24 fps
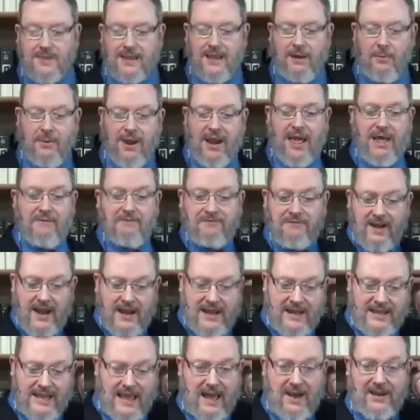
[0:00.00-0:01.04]
And what I'm
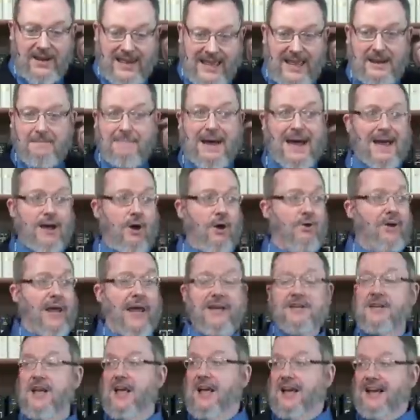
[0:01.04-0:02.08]
finding out in my old
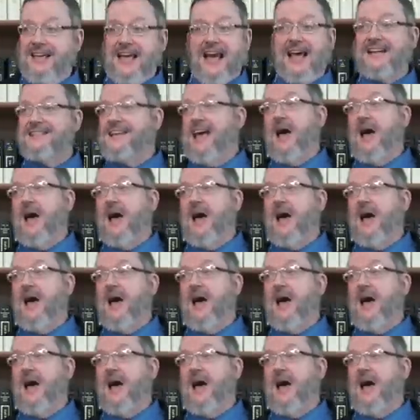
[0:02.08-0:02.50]
age, guys,